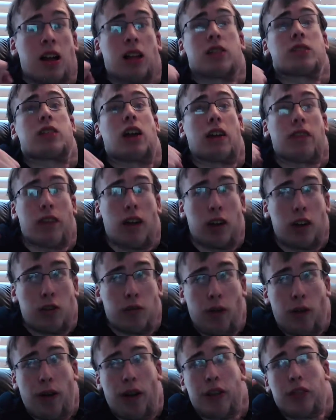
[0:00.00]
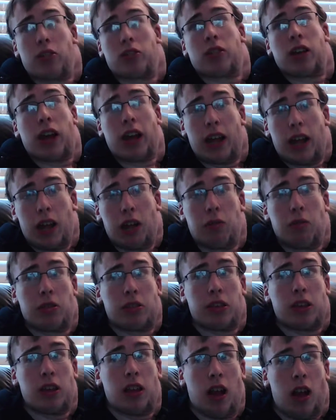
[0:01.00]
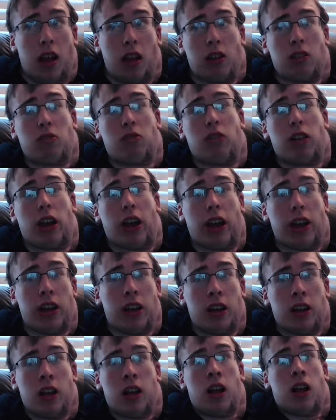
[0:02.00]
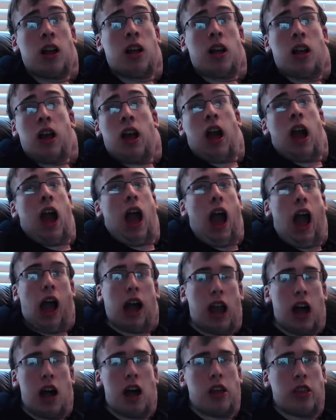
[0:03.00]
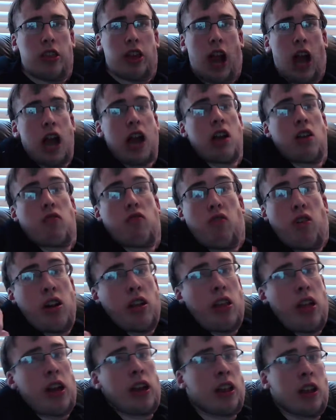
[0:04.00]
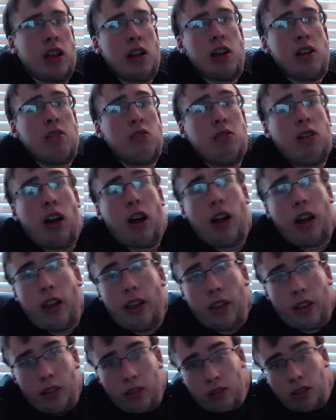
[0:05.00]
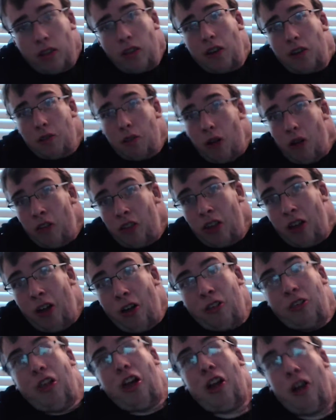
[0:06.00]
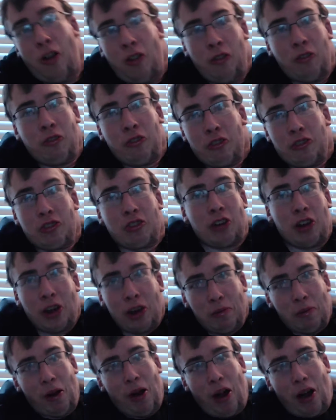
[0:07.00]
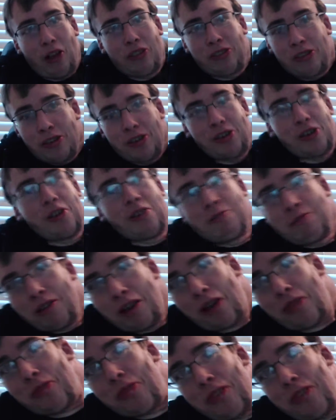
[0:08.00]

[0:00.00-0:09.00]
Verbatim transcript: So I find her very entertaining when she's on screen. And honestly, I just really like Nagura. Is there something wrong with that? I also think she's kind of hot. But that,